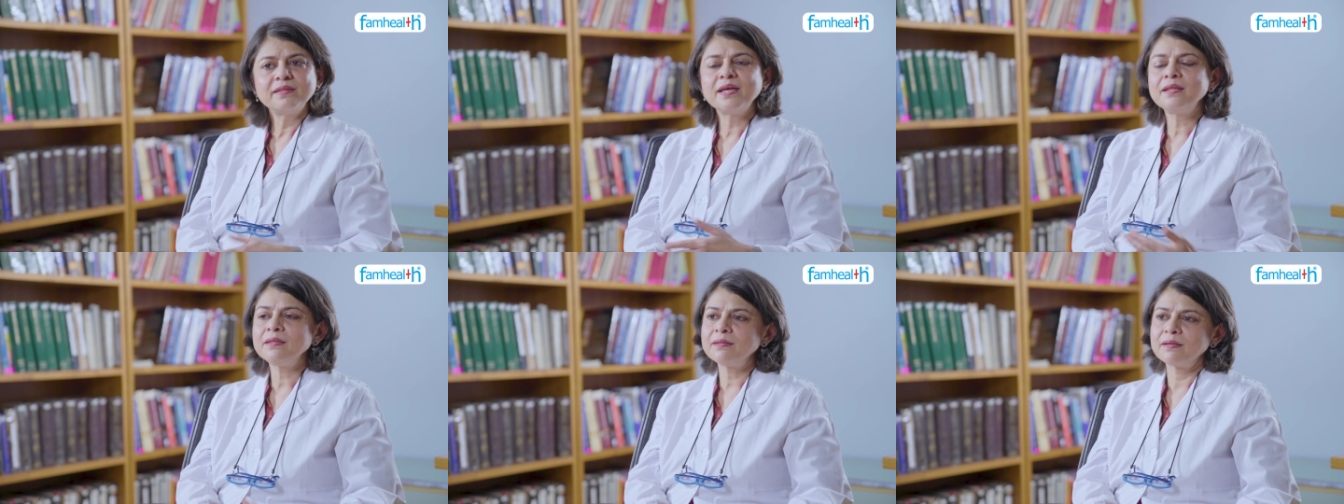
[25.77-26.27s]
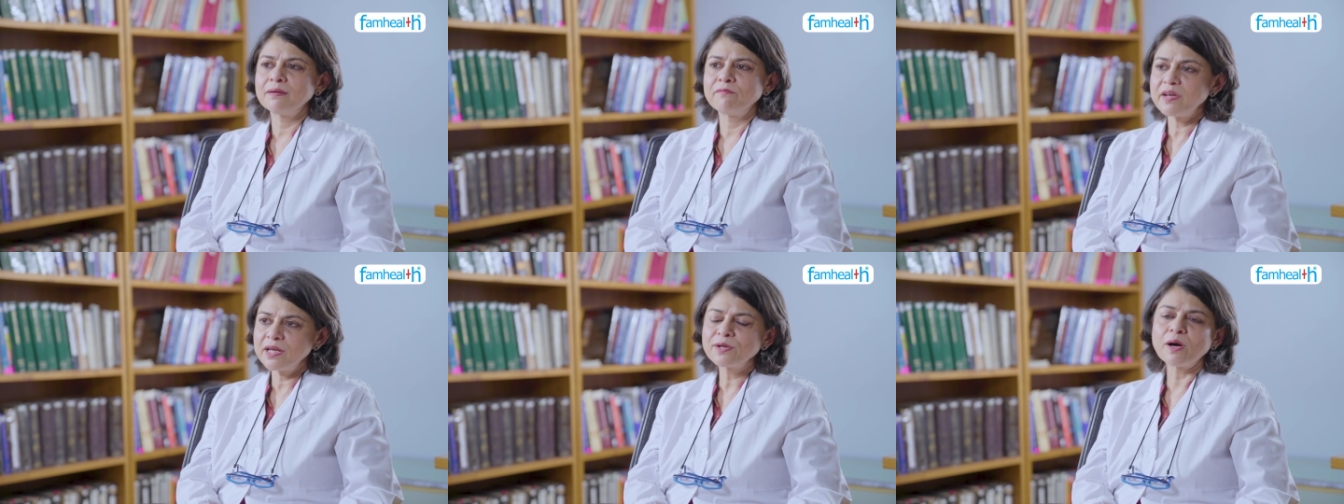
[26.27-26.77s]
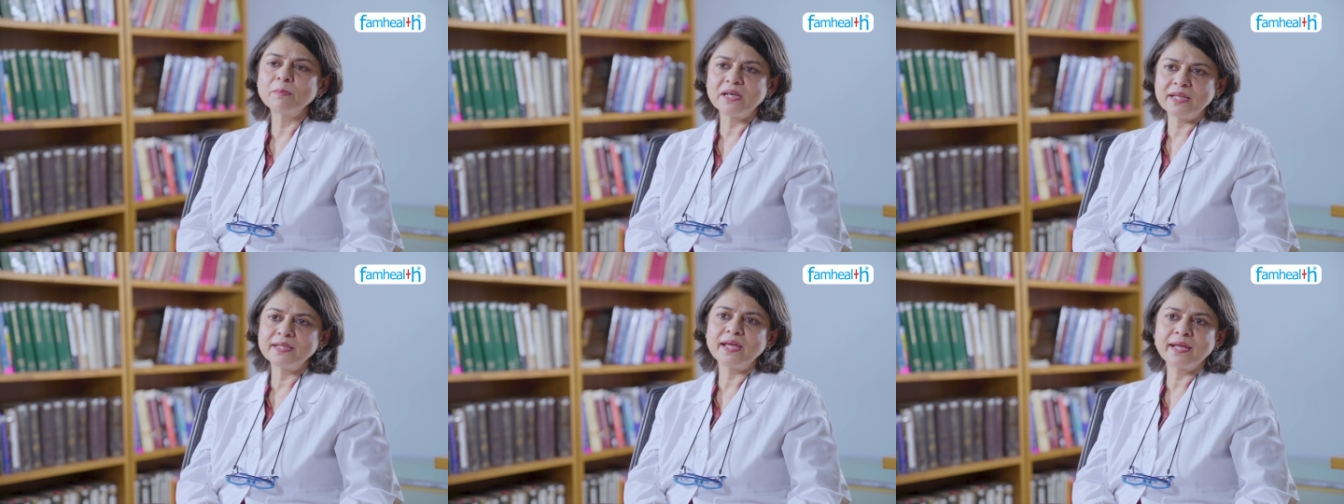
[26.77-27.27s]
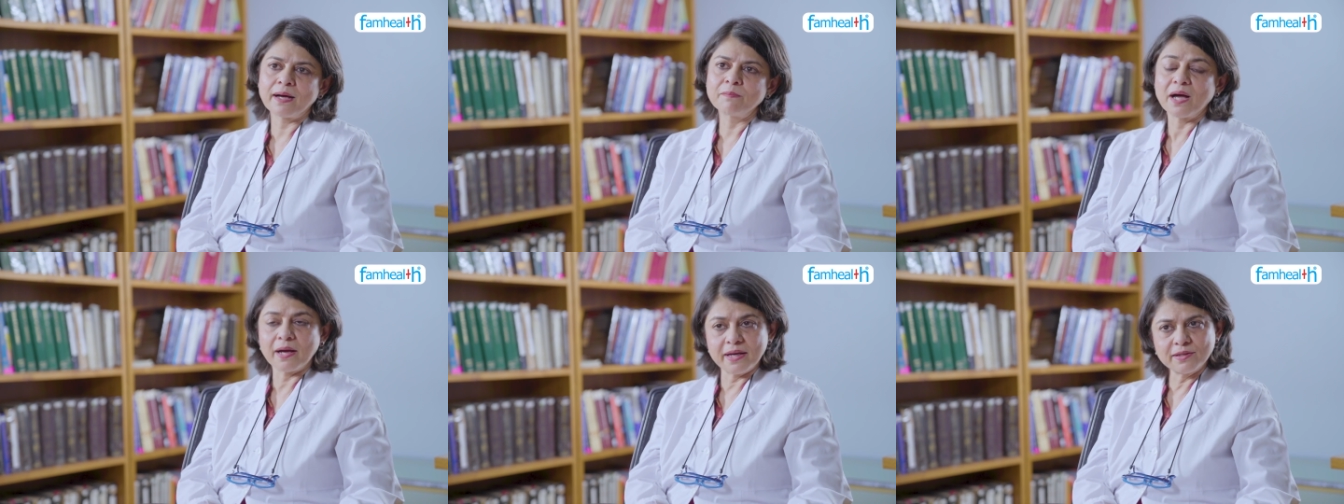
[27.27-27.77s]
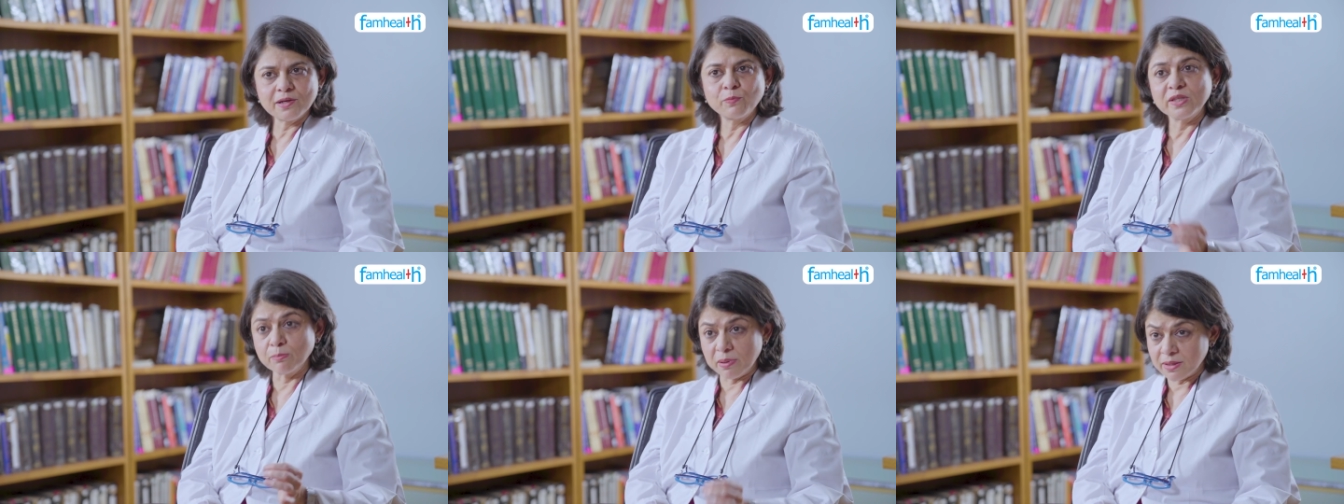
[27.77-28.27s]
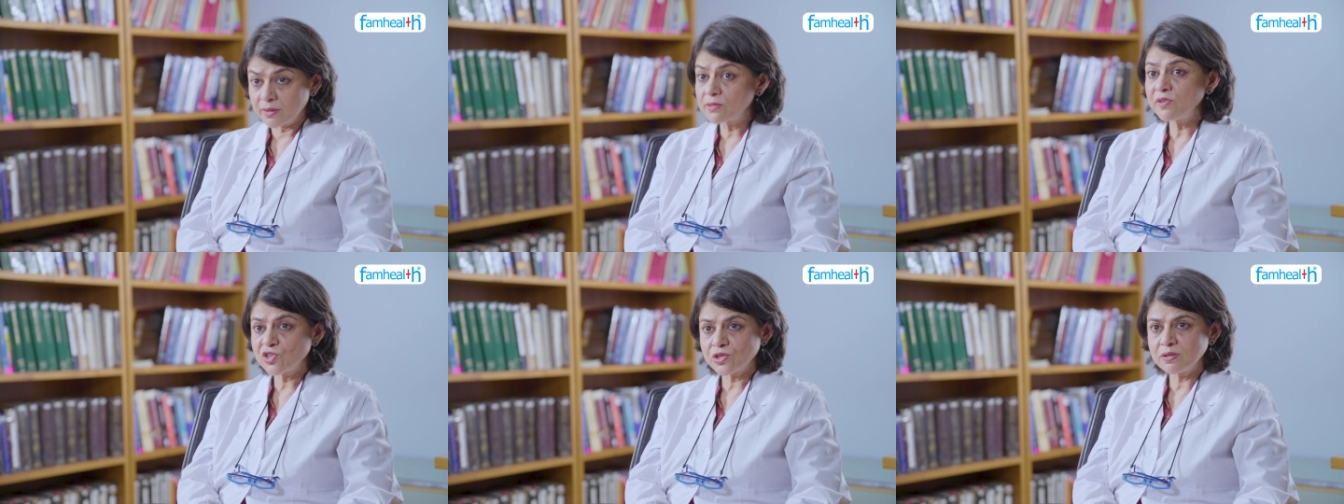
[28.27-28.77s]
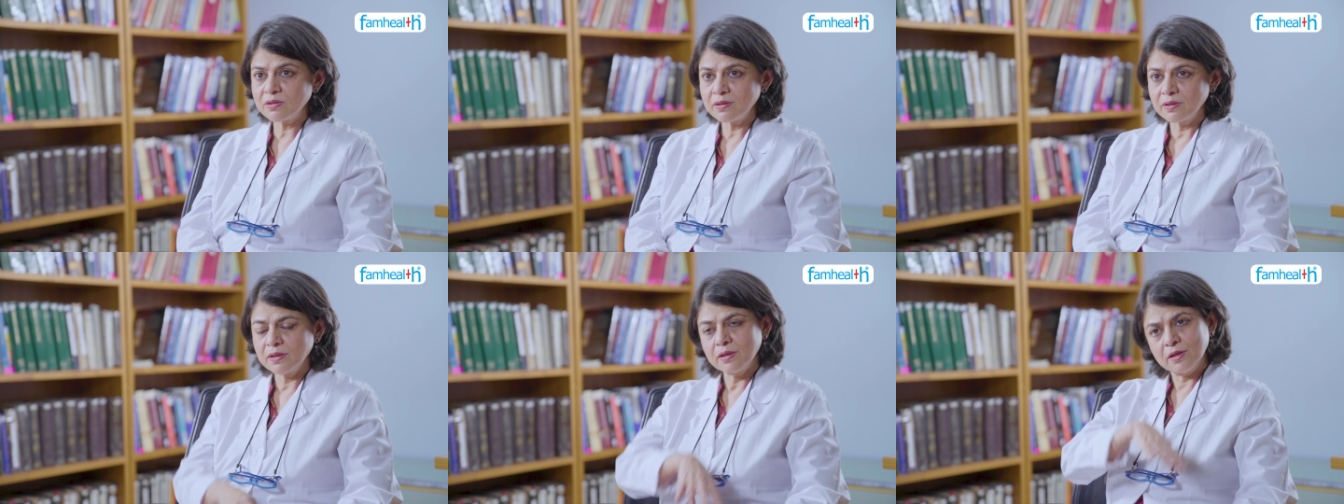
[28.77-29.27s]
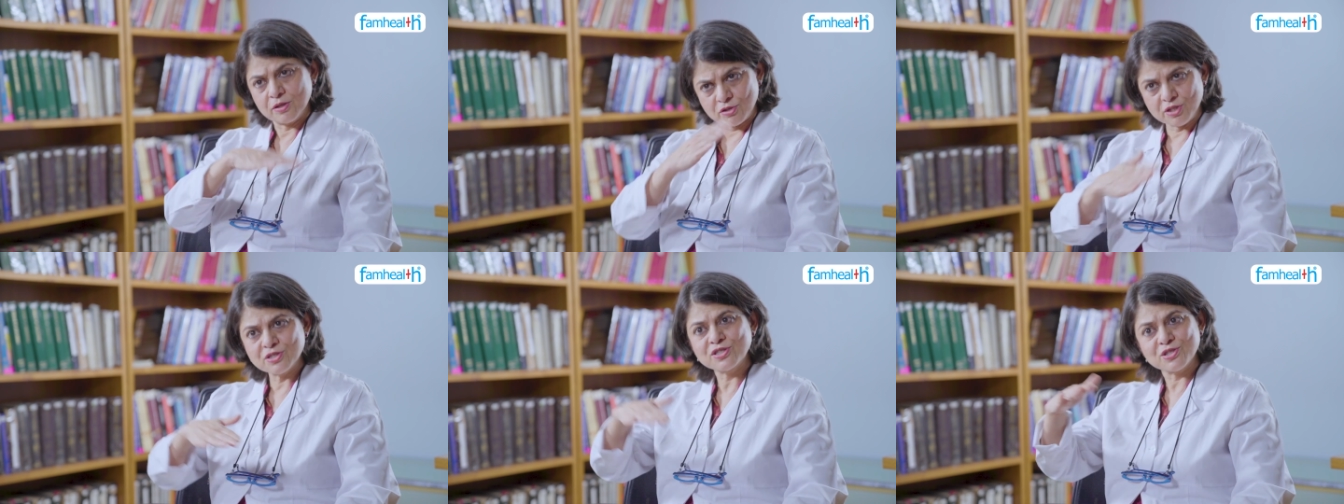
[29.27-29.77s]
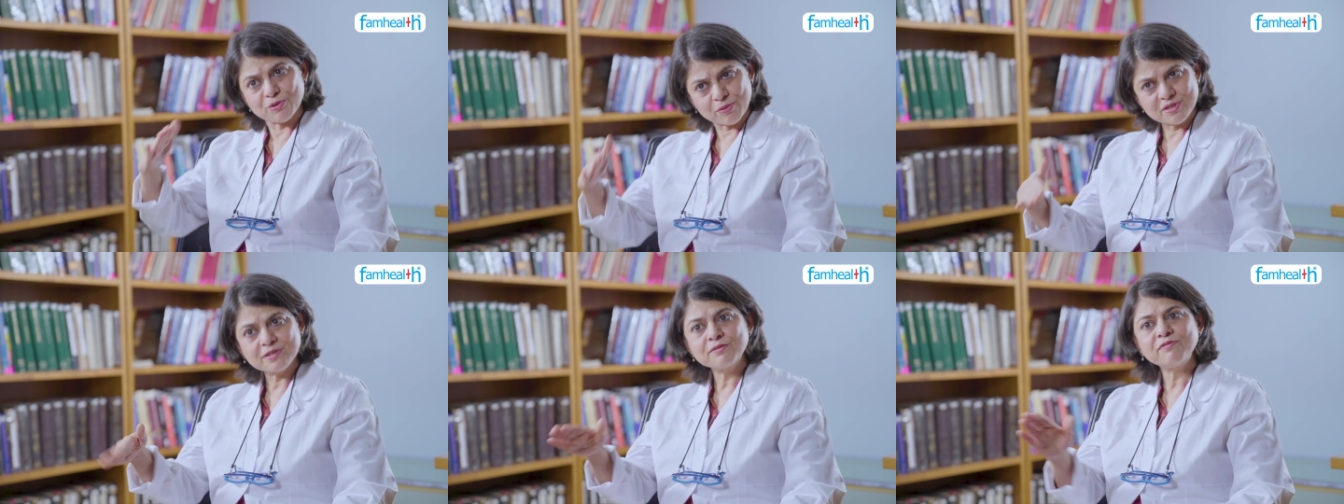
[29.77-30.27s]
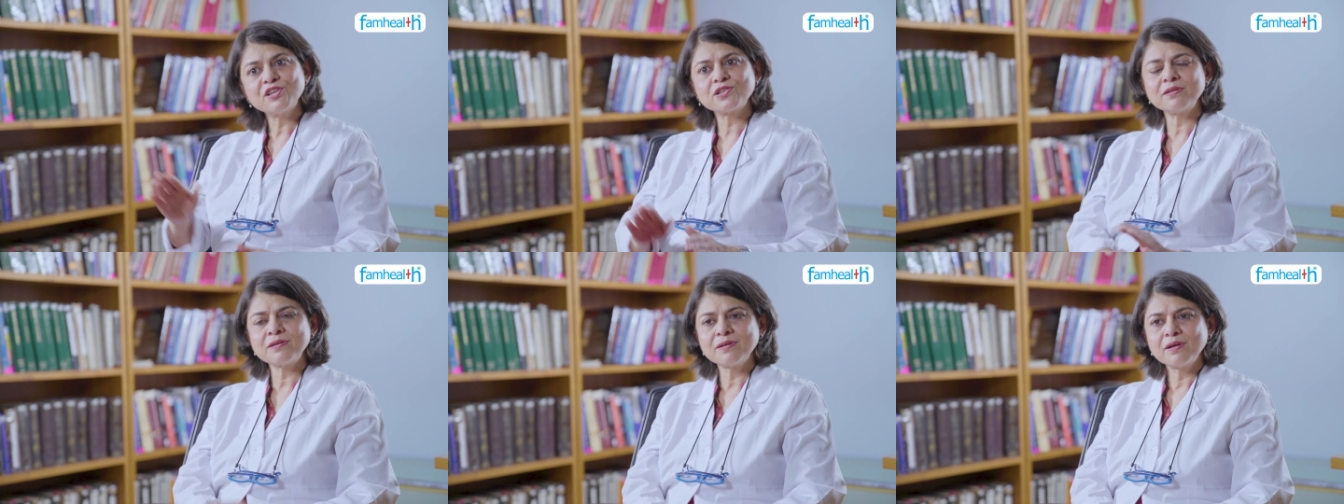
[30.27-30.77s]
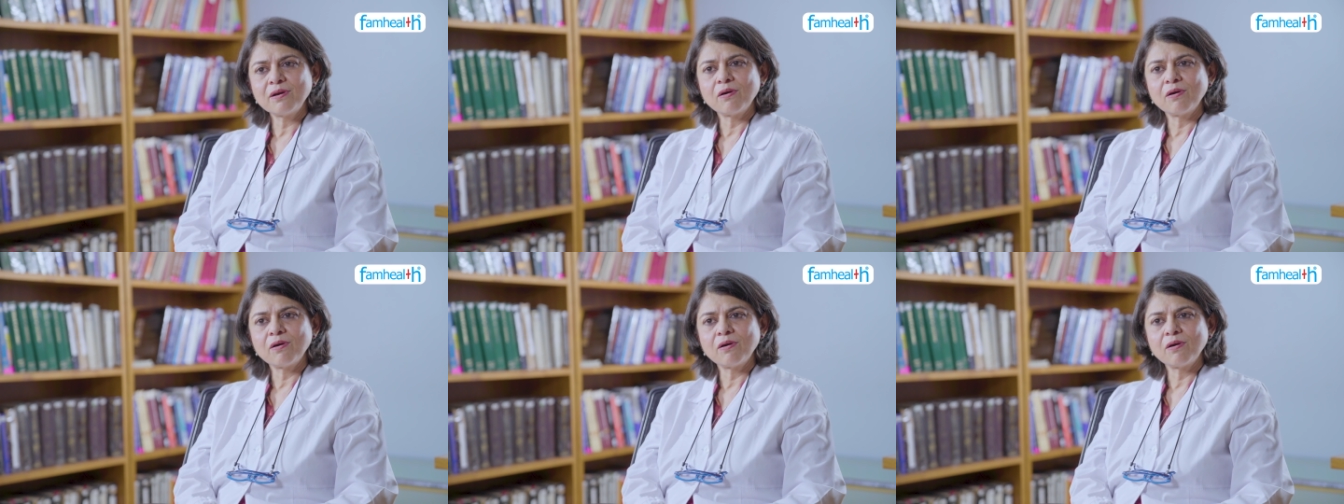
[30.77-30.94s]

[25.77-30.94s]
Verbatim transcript: then very commonly they come either with blurred vision, distorted vision,